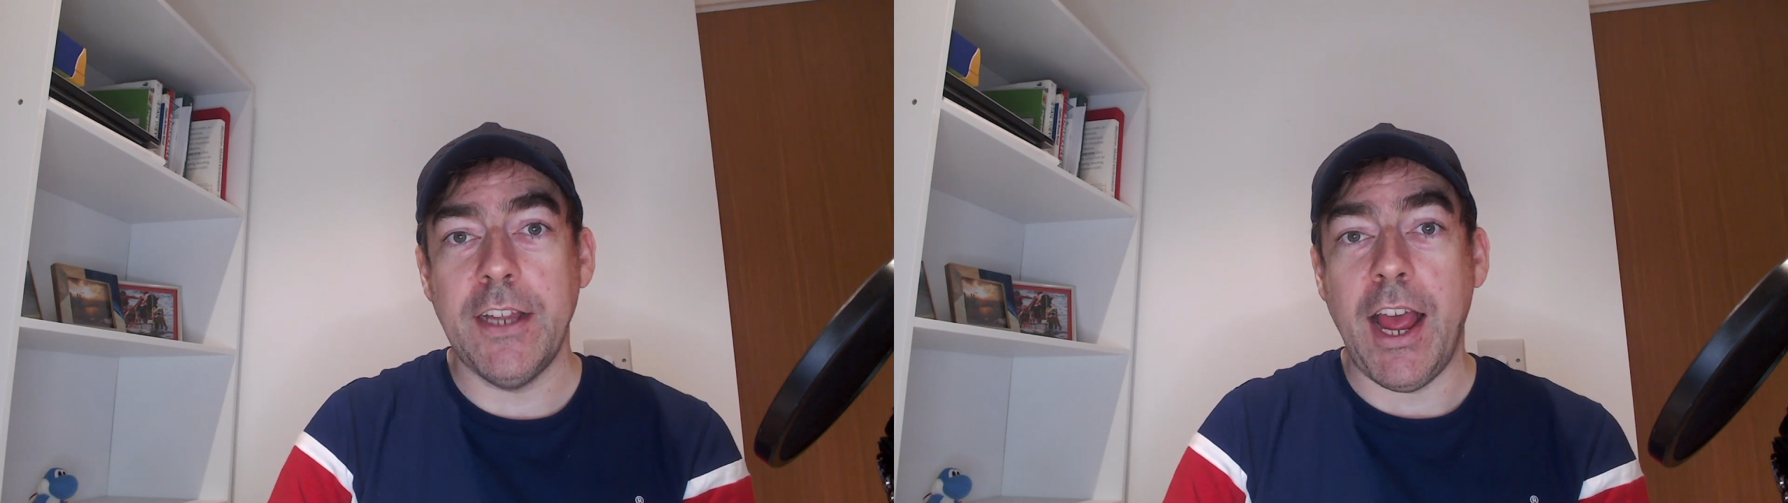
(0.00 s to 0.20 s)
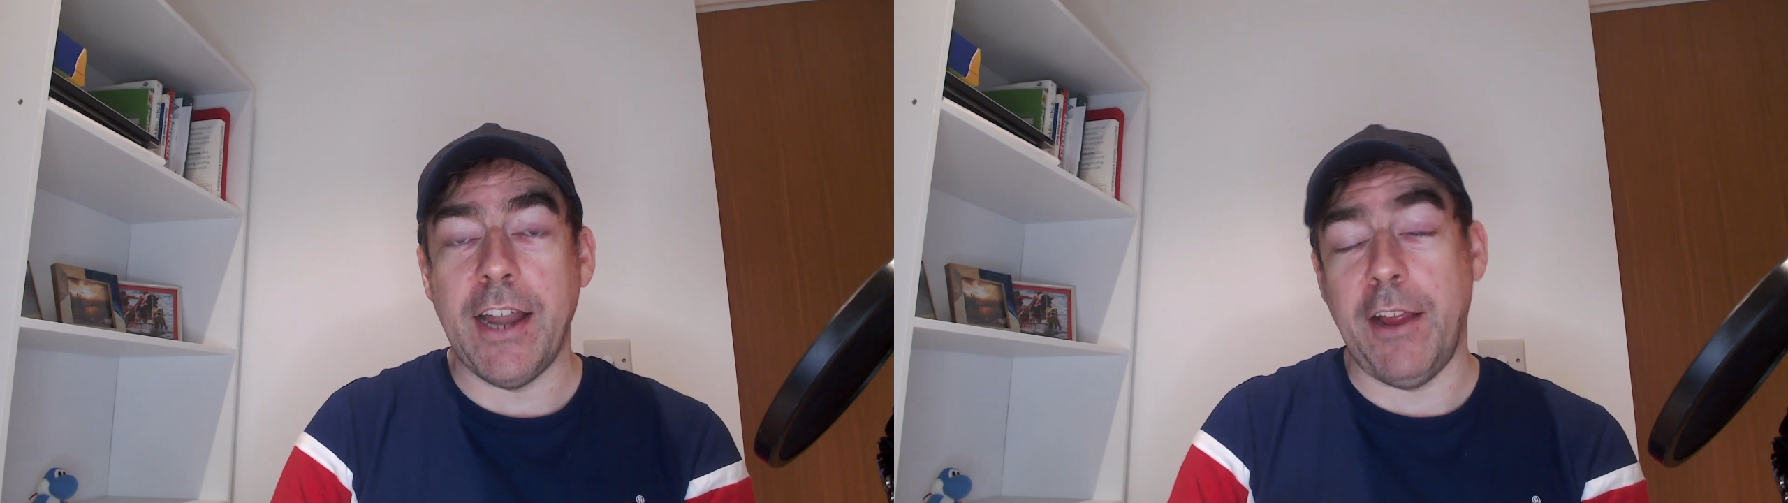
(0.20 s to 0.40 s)

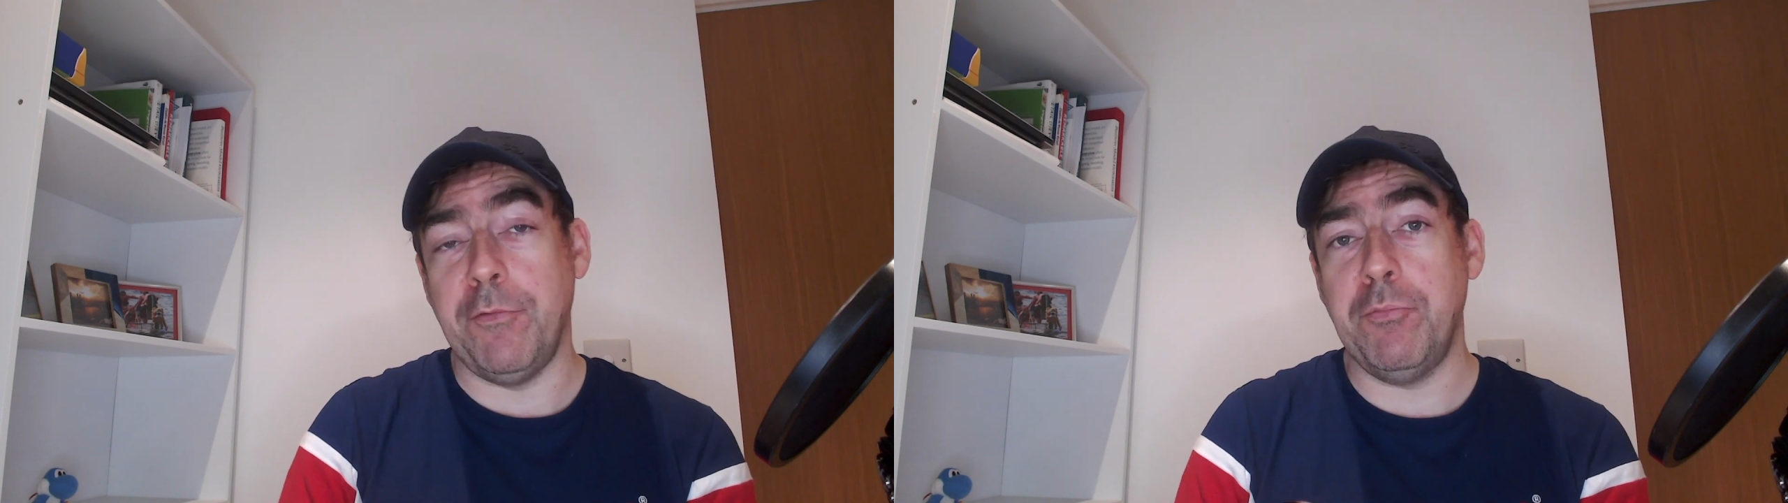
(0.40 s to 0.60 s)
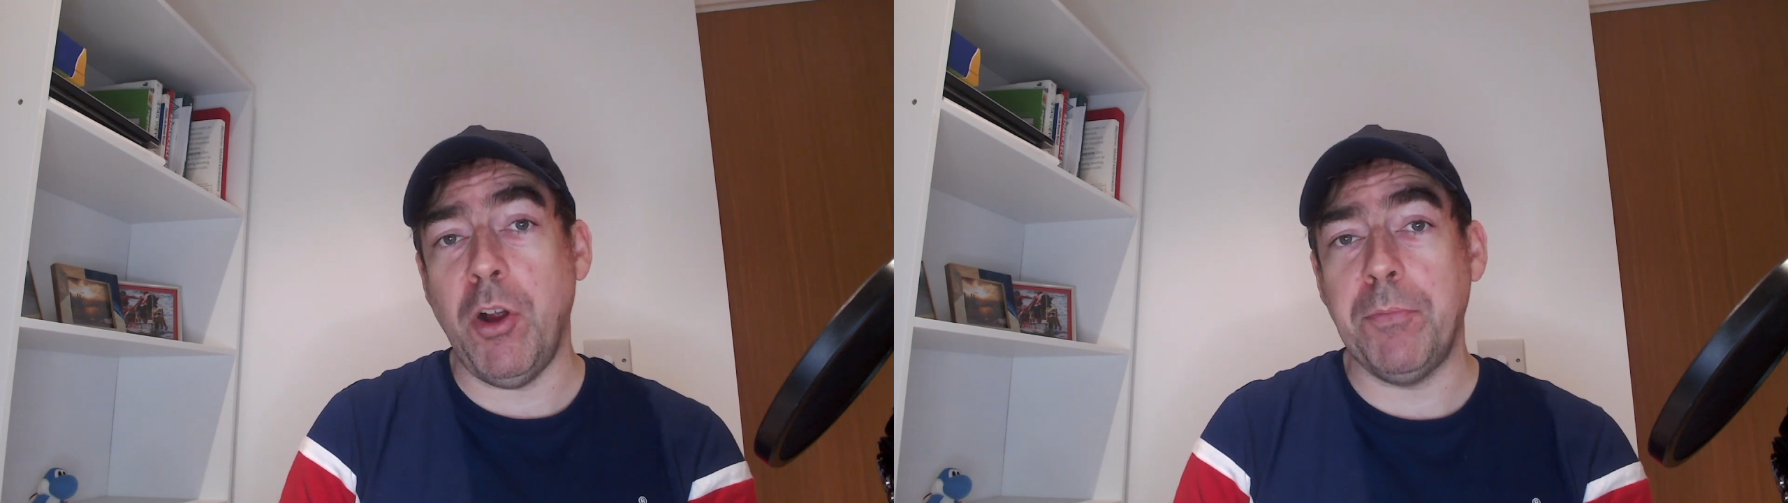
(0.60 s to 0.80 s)
and have a
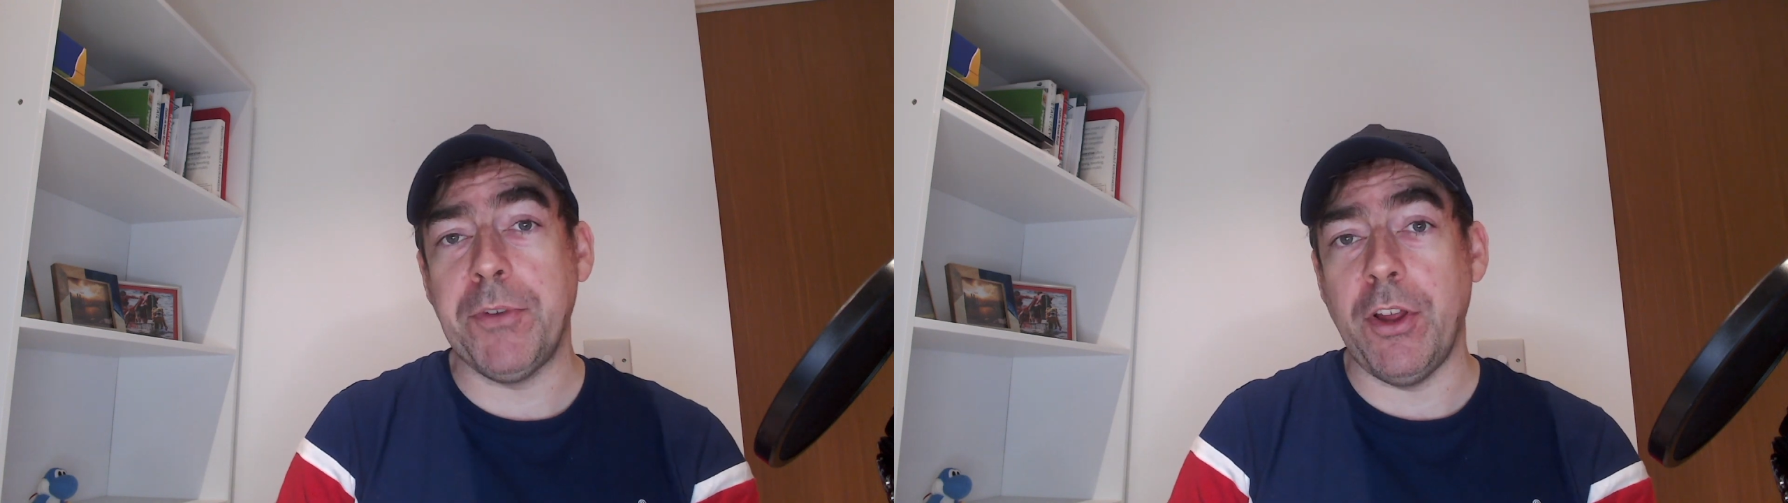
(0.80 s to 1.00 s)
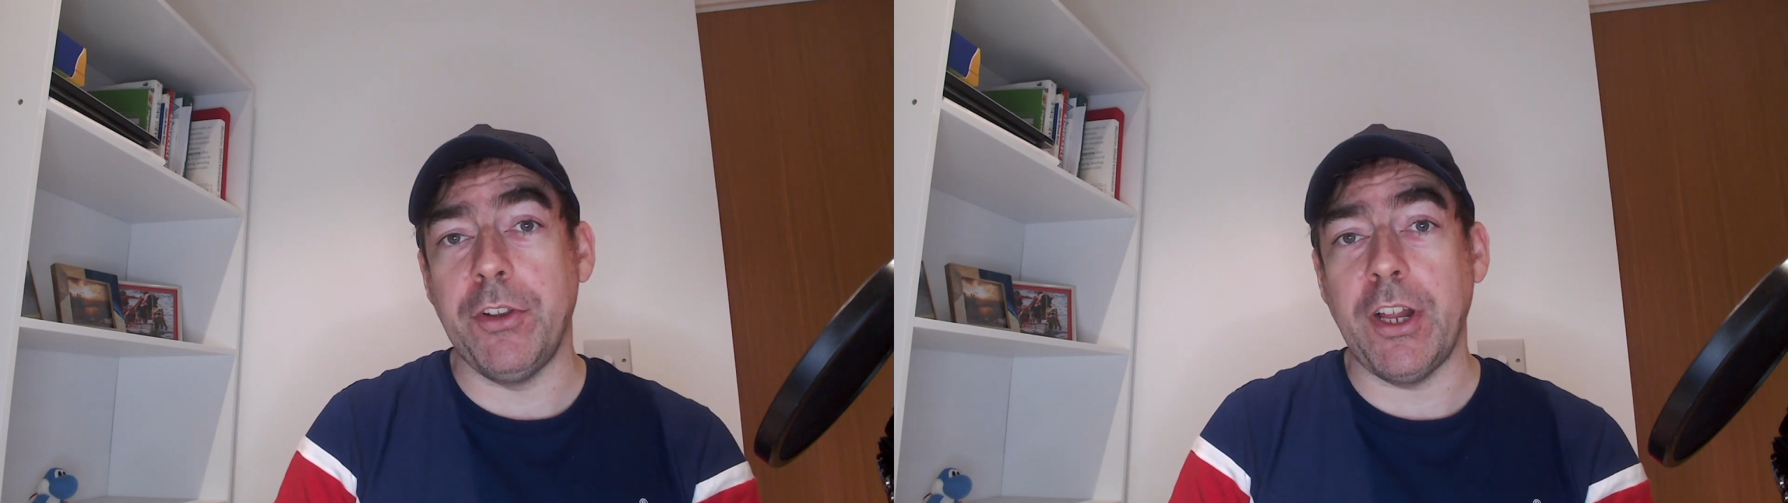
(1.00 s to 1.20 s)
property on the